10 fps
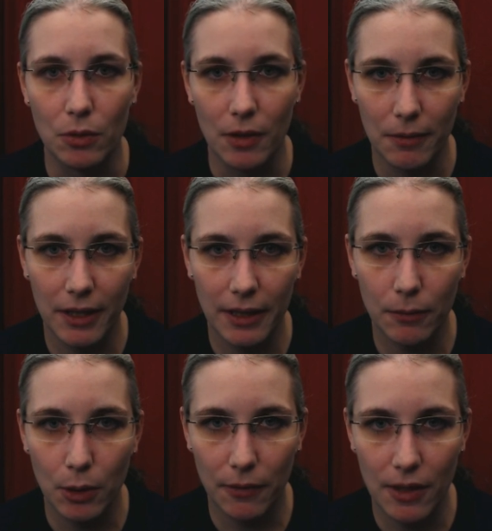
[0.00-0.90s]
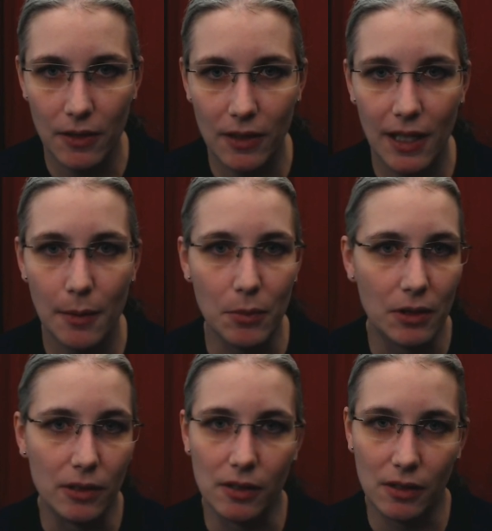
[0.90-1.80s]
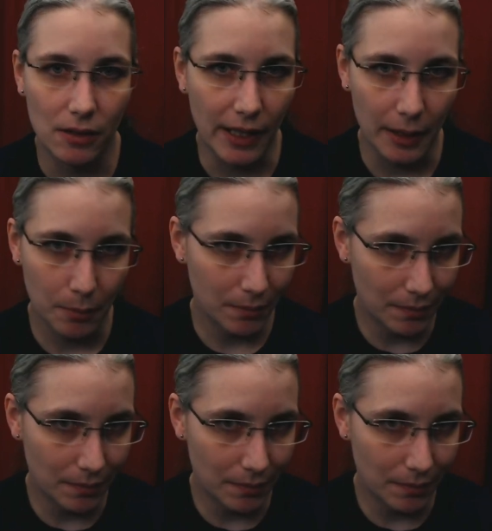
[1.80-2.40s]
traveling involved this time because like